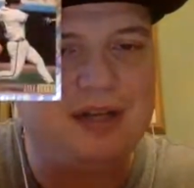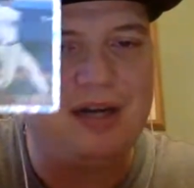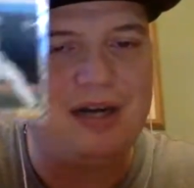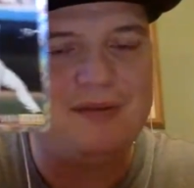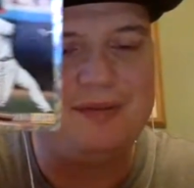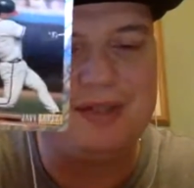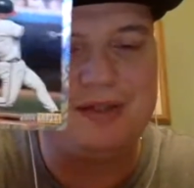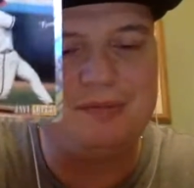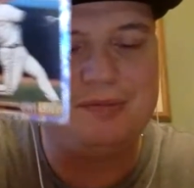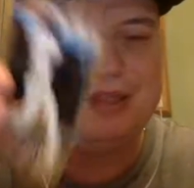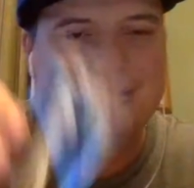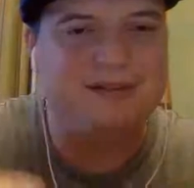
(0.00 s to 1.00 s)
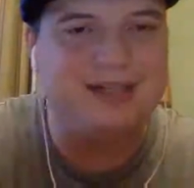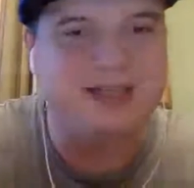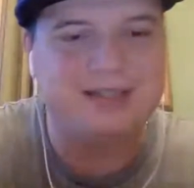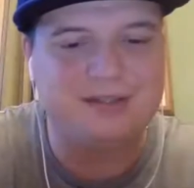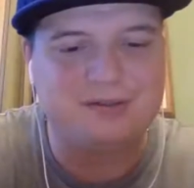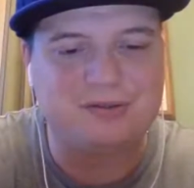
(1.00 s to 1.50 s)
Javi Lopez,
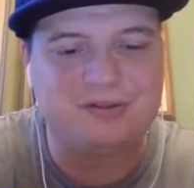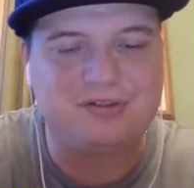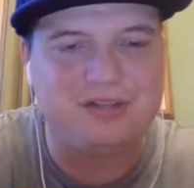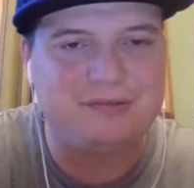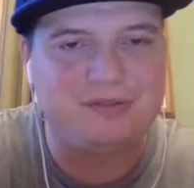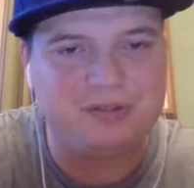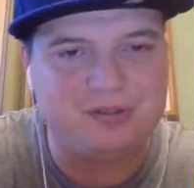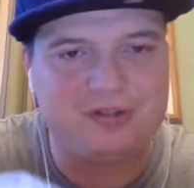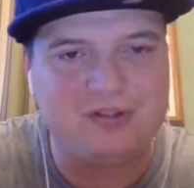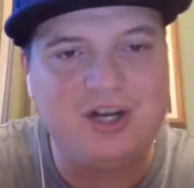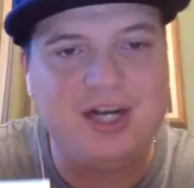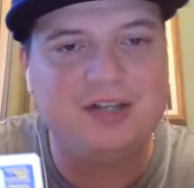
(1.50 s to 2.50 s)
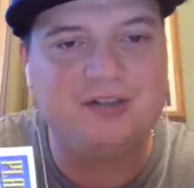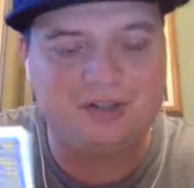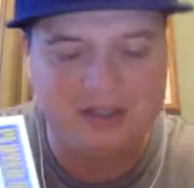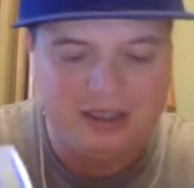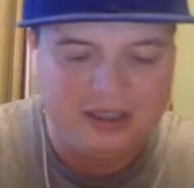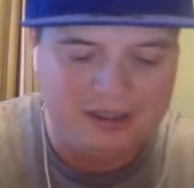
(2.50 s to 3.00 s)
and then of course San Francisco
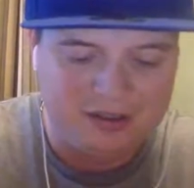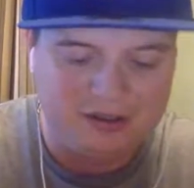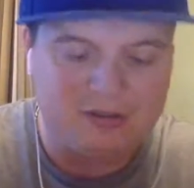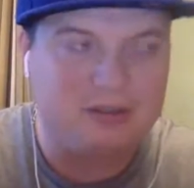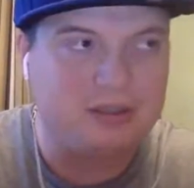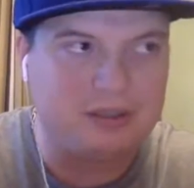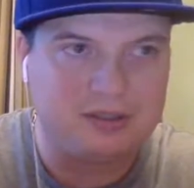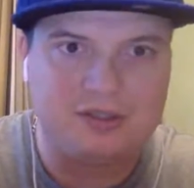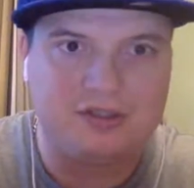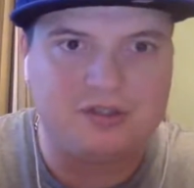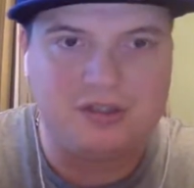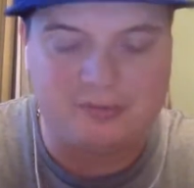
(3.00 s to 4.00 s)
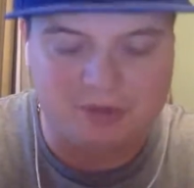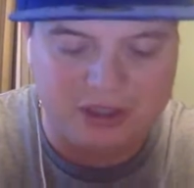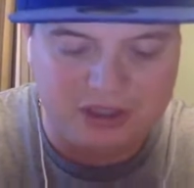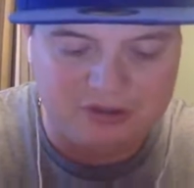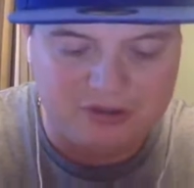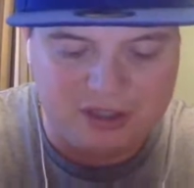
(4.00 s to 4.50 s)
Giants. Just a number of
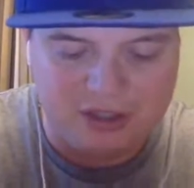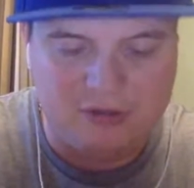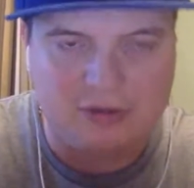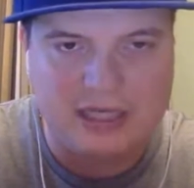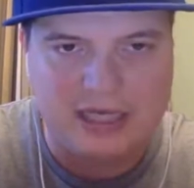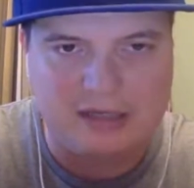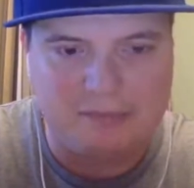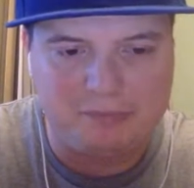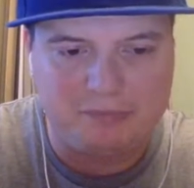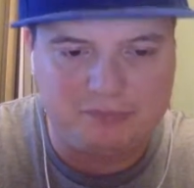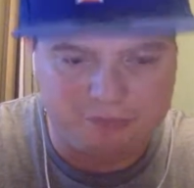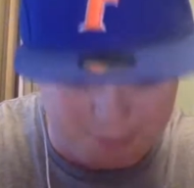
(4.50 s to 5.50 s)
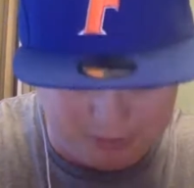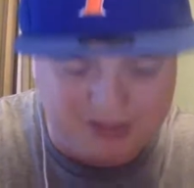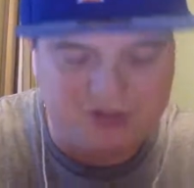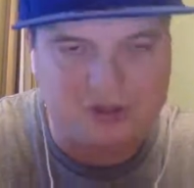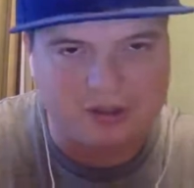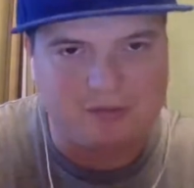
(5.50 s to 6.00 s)
years ago, had a
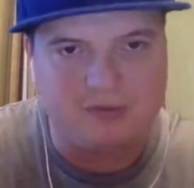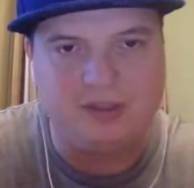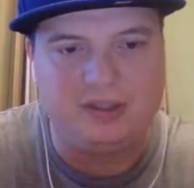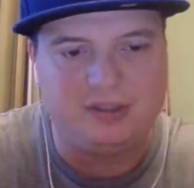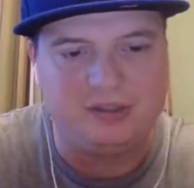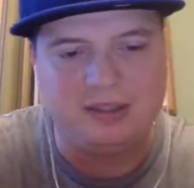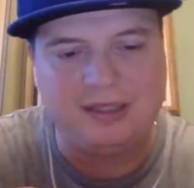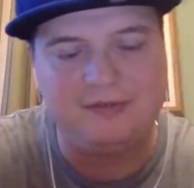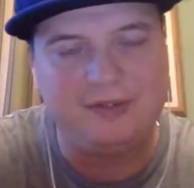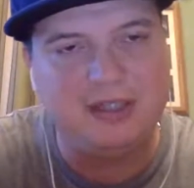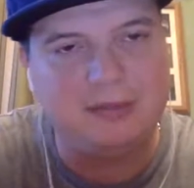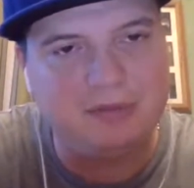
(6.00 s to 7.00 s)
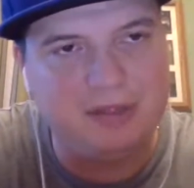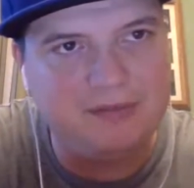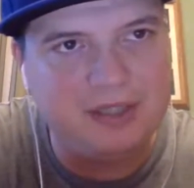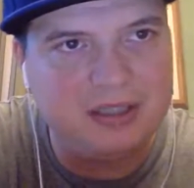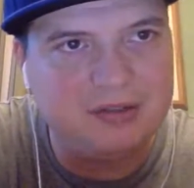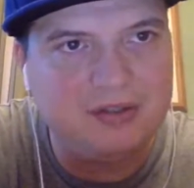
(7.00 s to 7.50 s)
pitcher, really good lefty, I
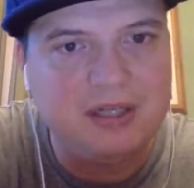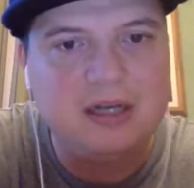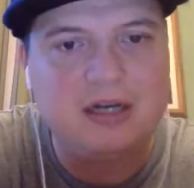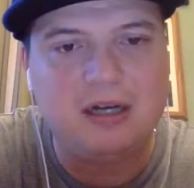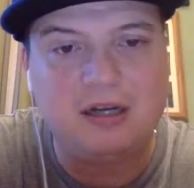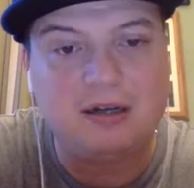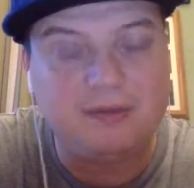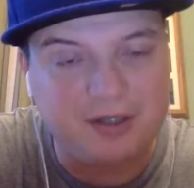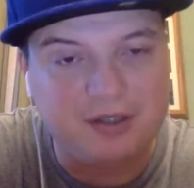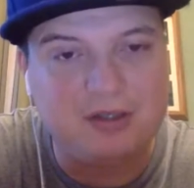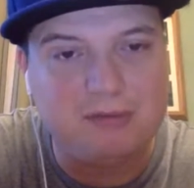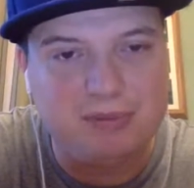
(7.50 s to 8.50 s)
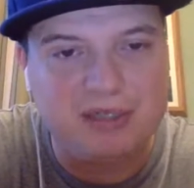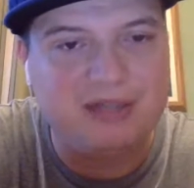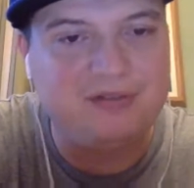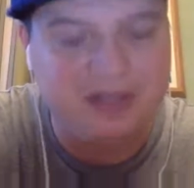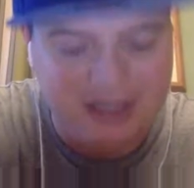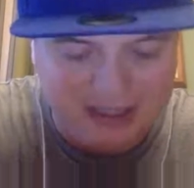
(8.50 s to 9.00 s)
believe he is, Javier
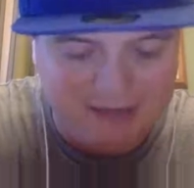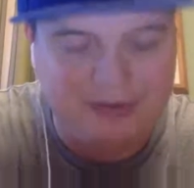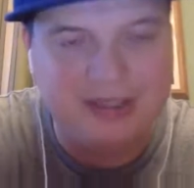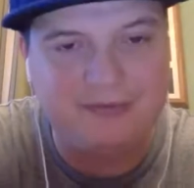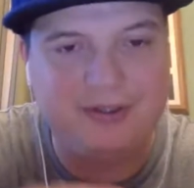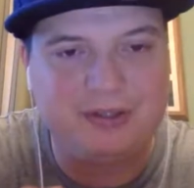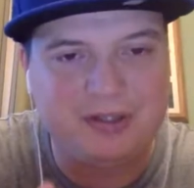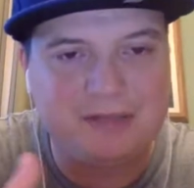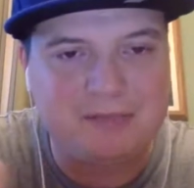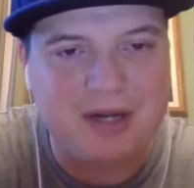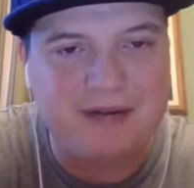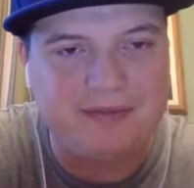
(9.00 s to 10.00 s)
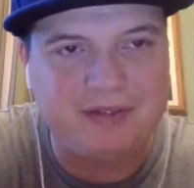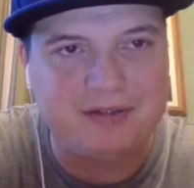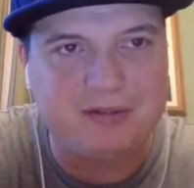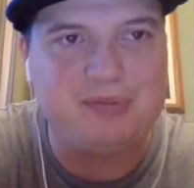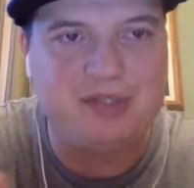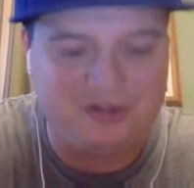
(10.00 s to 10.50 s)
Lopez. And whenever you look up Javier
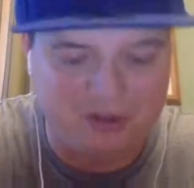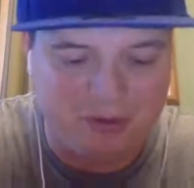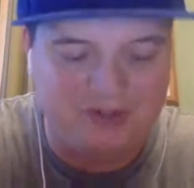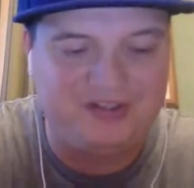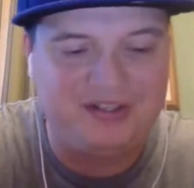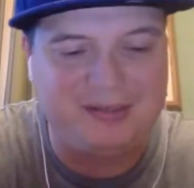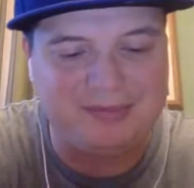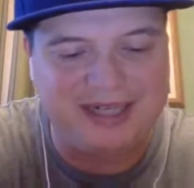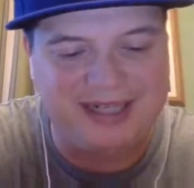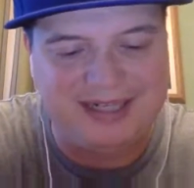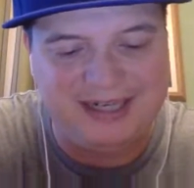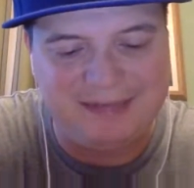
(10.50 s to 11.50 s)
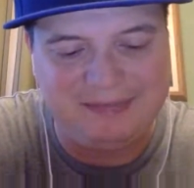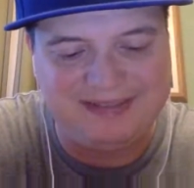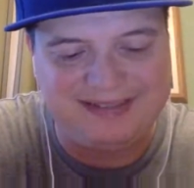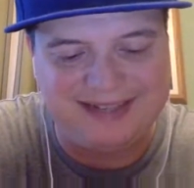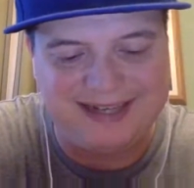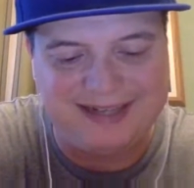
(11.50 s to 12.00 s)
Lopez, you always end up getting him
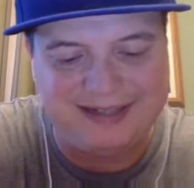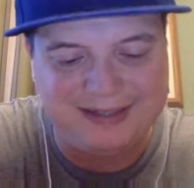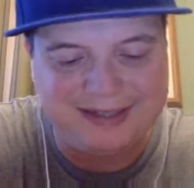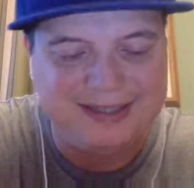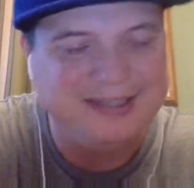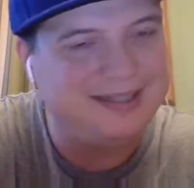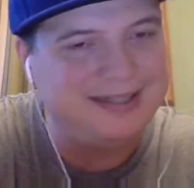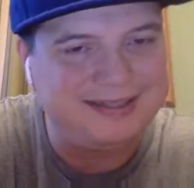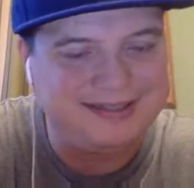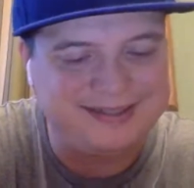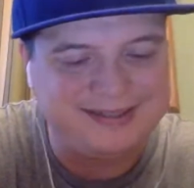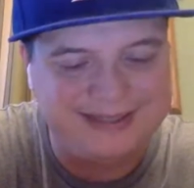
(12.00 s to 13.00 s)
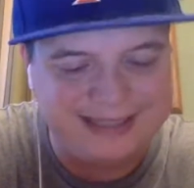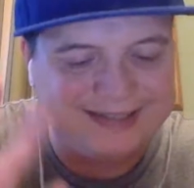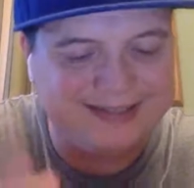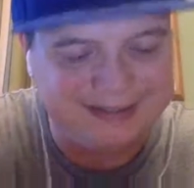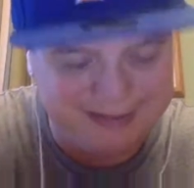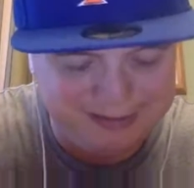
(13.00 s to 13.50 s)
instead. So
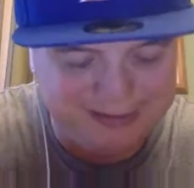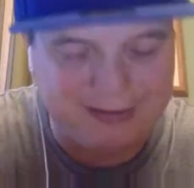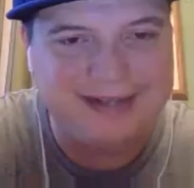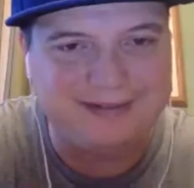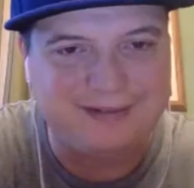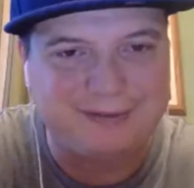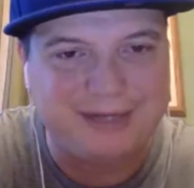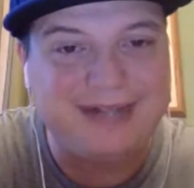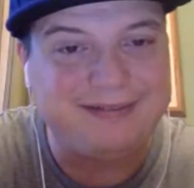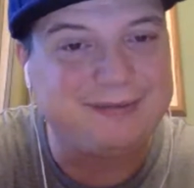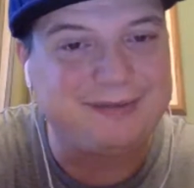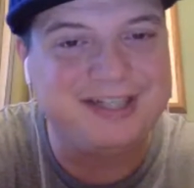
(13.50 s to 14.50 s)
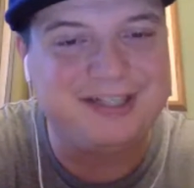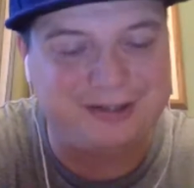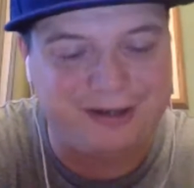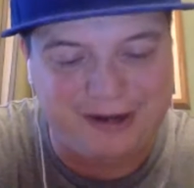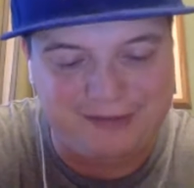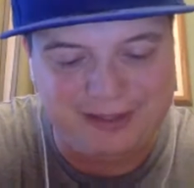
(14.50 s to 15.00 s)
yes, that's the
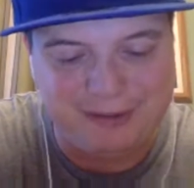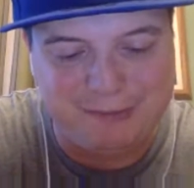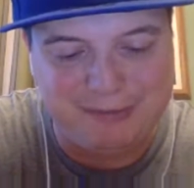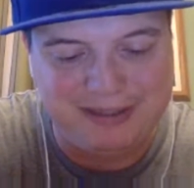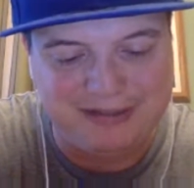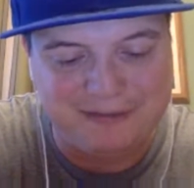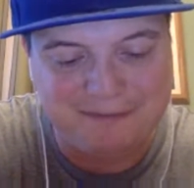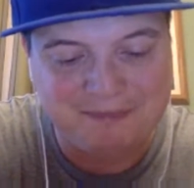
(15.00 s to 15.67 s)
original Javi Lopez.